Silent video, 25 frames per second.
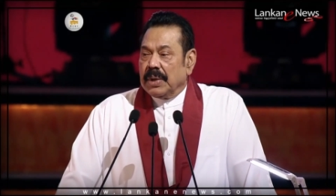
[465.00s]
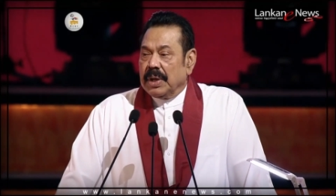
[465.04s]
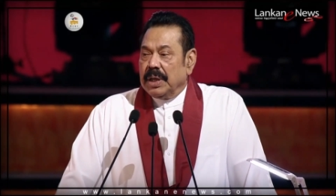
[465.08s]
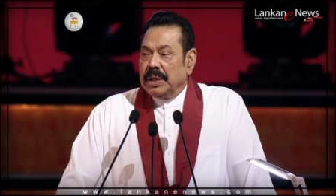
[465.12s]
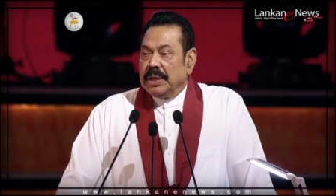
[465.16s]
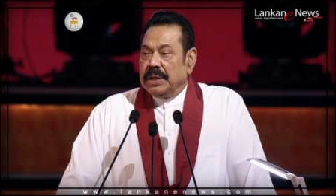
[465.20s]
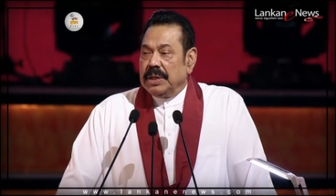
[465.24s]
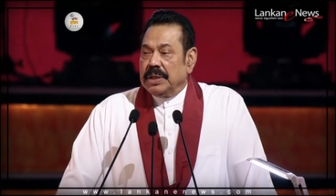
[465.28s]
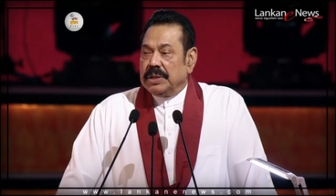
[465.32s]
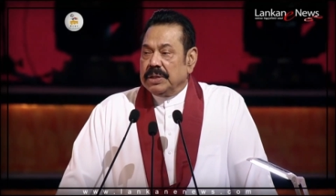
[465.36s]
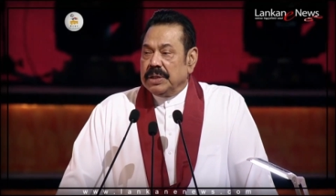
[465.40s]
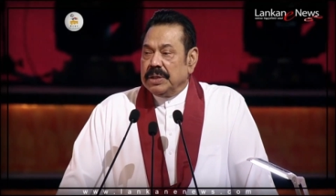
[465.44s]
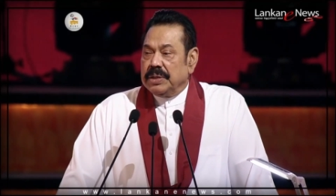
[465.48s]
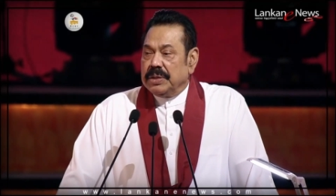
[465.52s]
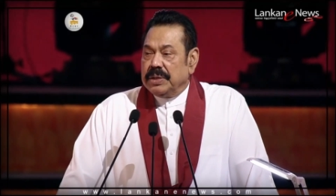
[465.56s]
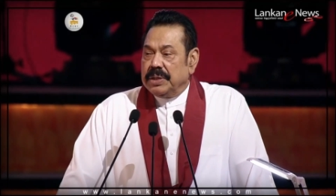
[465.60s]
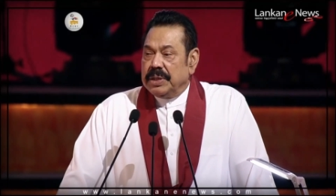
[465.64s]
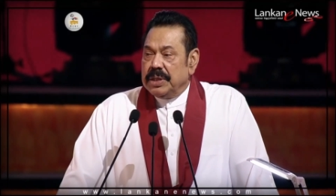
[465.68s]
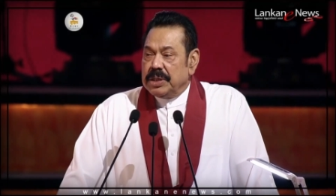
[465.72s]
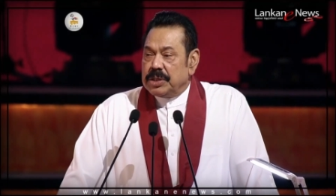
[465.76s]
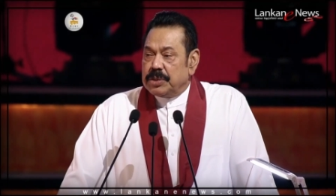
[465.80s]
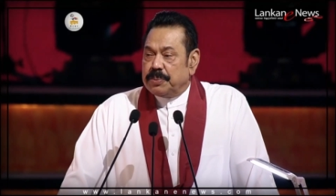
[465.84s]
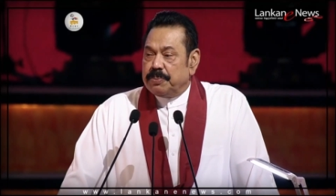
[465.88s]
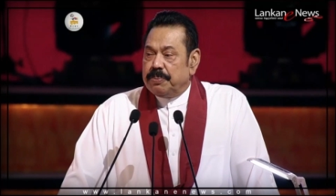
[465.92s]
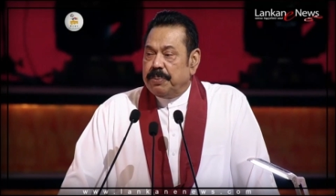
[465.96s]
It is in
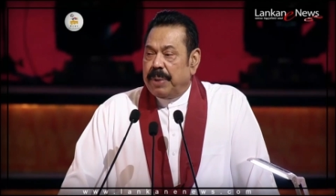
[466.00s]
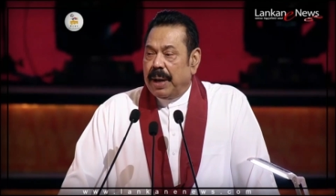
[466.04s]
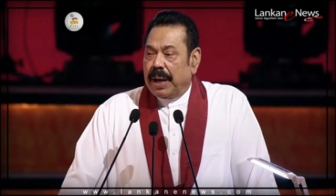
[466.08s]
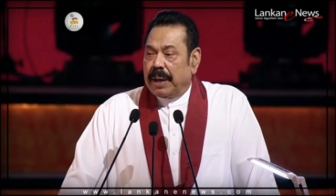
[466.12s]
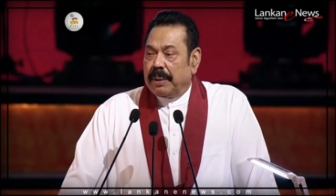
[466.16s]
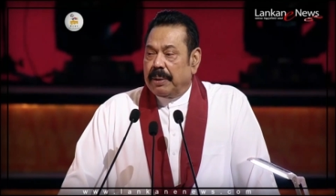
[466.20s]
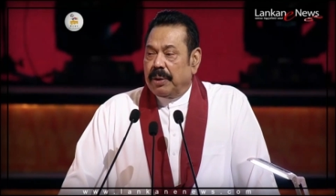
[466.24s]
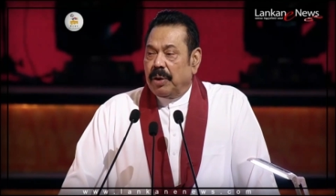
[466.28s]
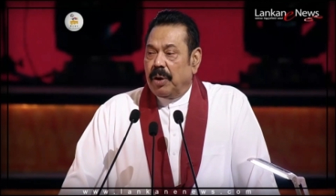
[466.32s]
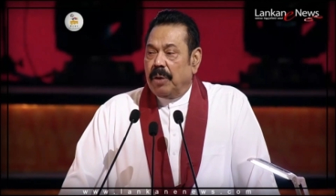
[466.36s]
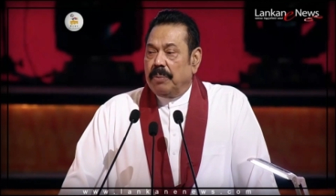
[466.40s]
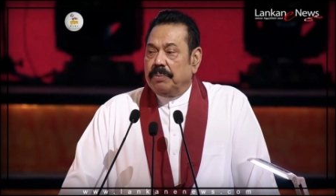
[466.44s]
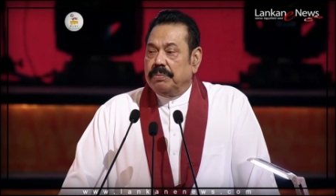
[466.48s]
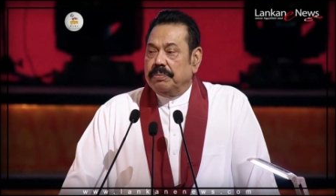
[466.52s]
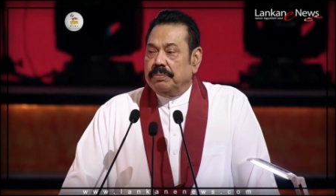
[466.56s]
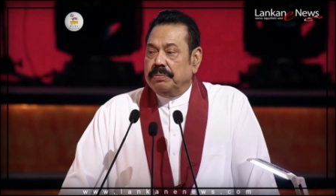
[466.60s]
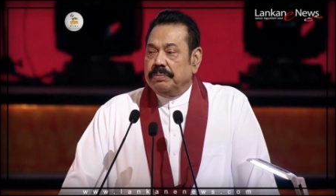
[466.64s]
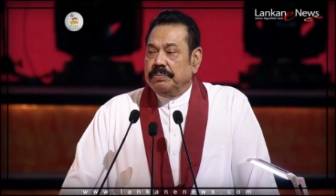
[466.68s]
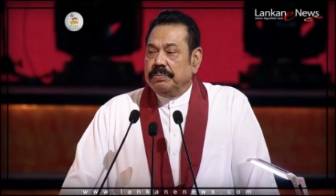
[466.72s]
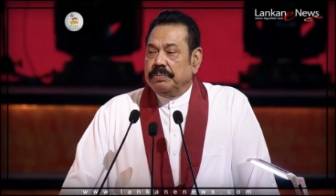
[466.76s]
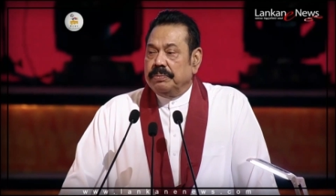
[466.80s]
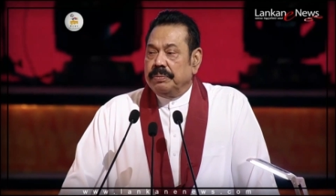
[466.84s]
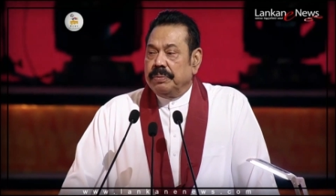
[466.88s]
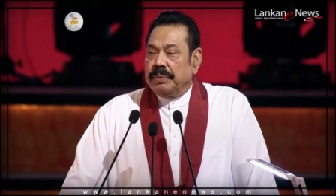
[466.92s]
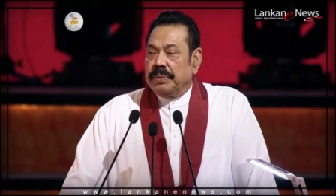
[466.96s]
this backdrop
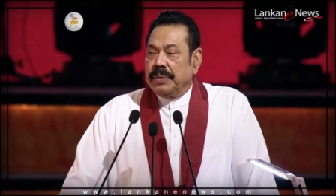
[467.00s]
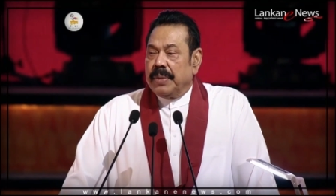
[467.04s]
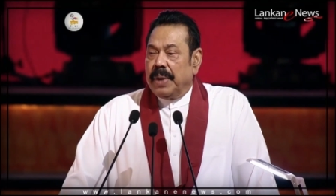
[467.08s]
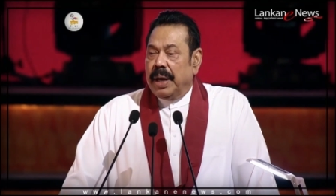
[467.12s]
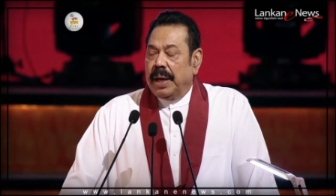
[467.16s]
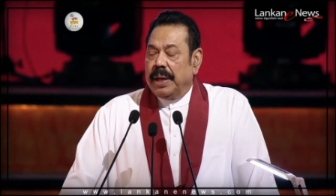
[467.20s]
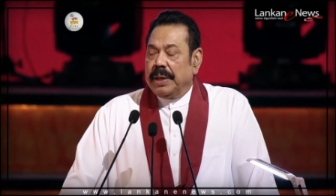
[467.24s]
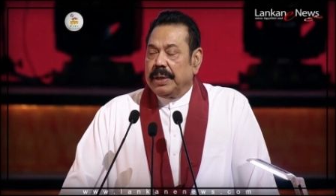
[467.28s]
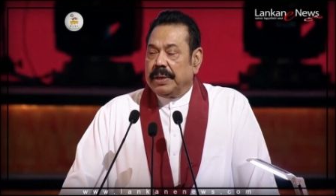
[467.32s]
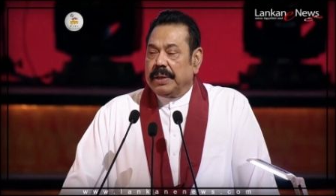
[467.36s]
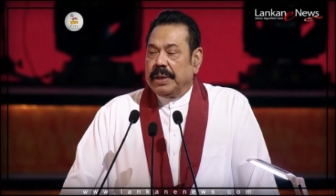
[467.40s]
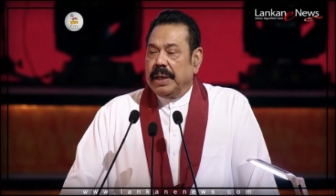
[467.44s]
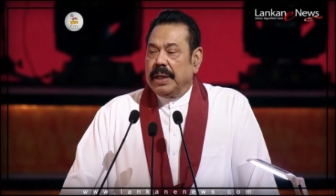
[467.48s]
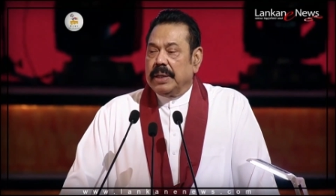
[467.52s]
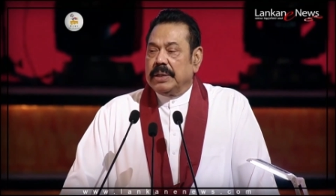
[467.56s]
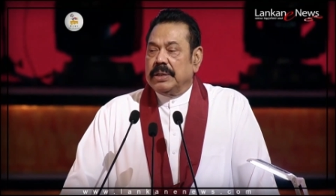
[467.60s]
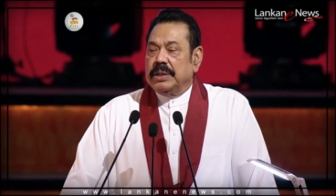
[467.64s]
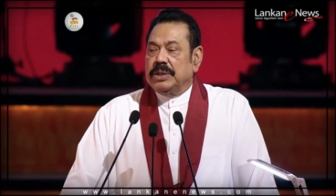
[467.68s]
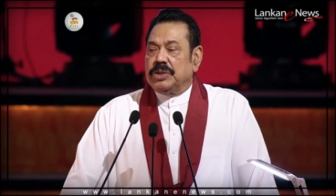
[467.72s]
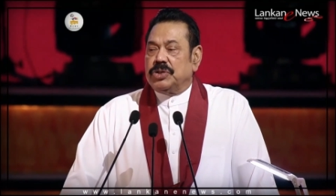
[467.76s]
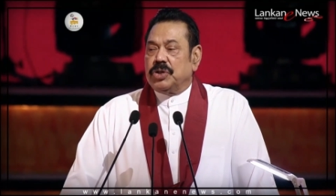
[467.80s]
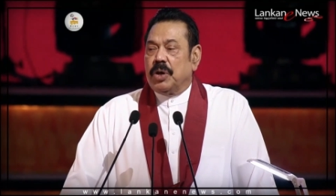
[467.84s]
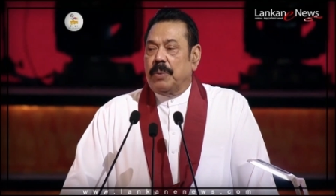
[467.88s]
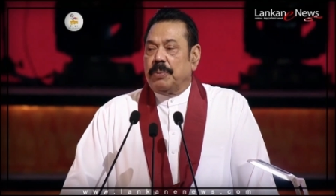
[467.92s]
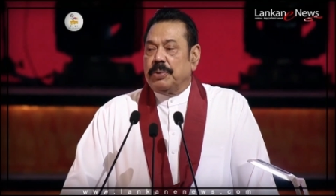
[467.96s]
I take
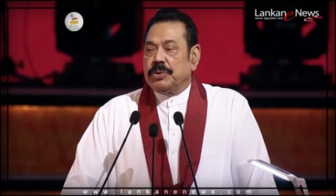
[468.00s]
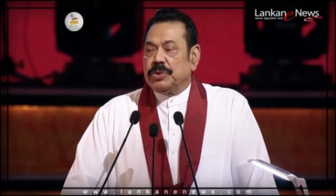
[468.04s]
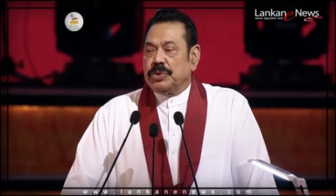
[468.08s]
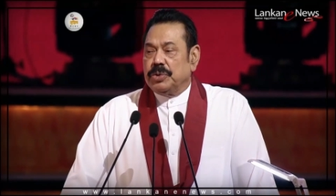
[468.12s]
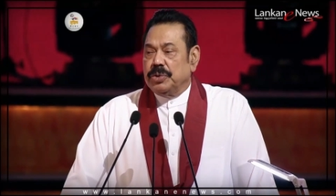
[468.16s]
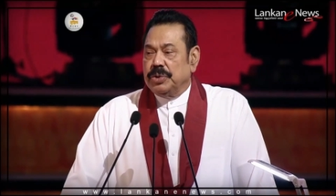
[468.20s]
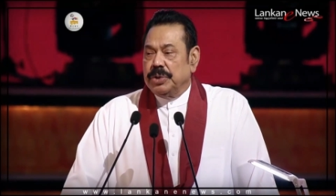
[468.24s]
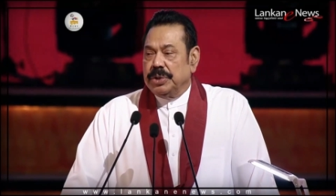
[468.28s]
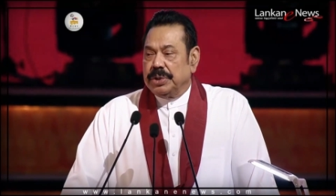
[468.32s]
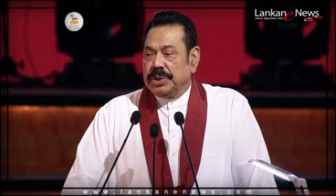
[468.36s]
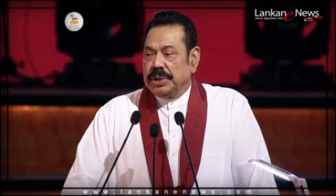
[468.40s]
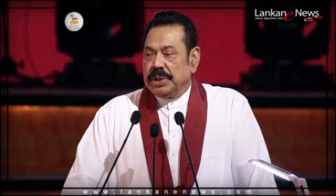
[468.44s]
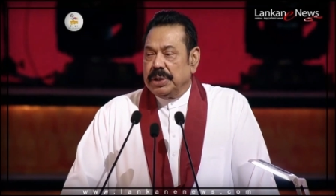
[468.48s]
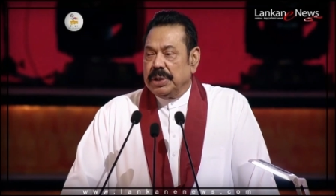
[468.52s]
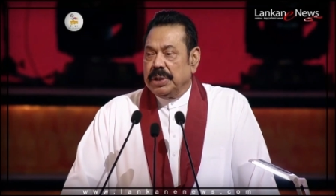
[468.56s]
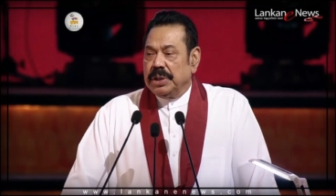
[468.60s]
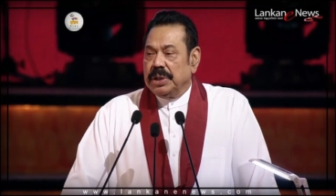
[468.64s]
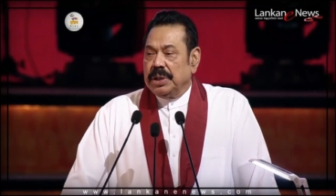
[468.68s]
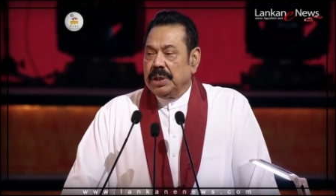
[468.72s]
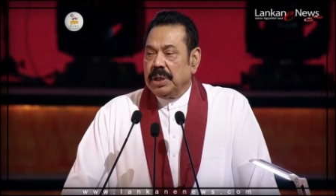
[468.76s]
this opportunity